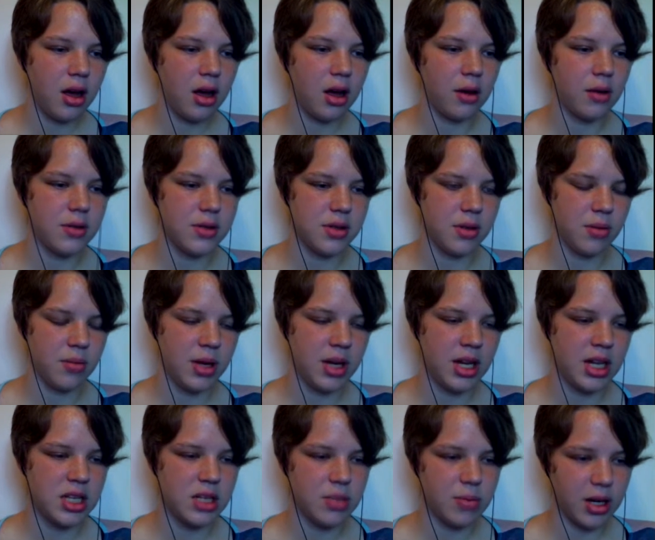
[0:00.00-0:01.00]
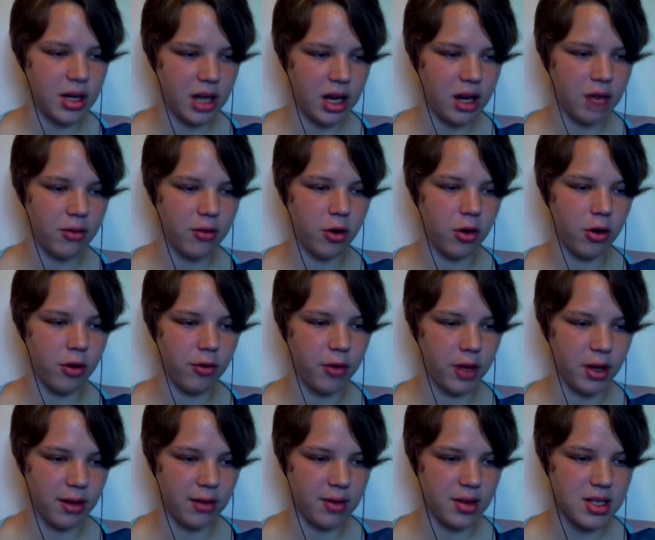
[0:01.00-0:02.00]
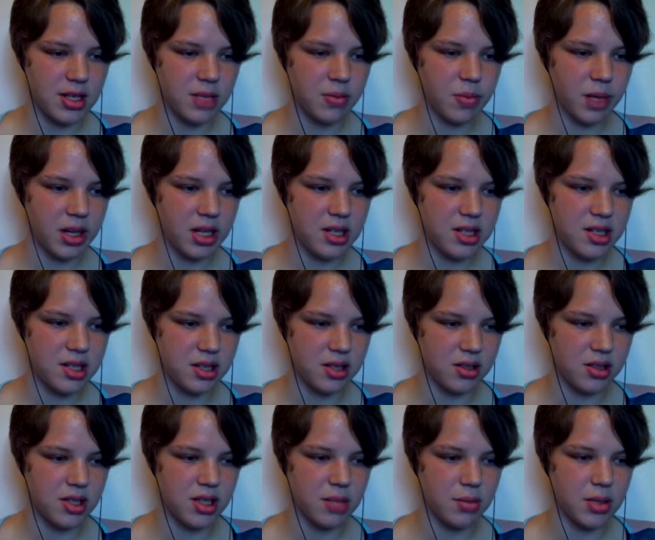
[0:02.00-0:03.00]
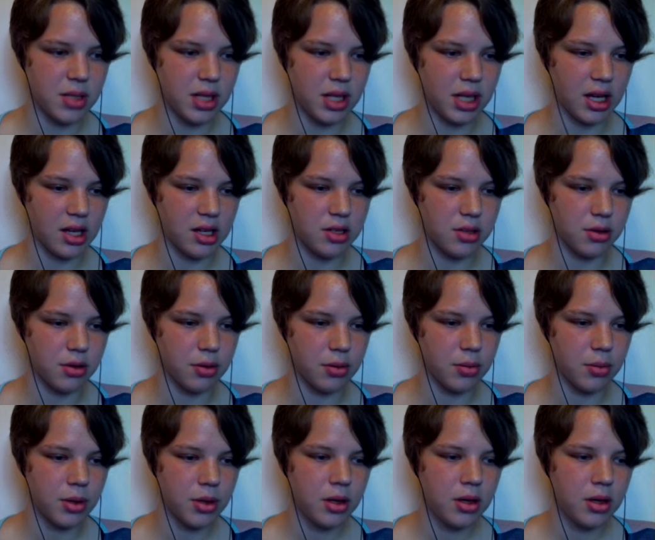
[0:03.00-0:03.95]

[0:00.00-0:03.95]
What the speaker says: I was on my knees begging for her forgiveness, but I still slept in the guest room.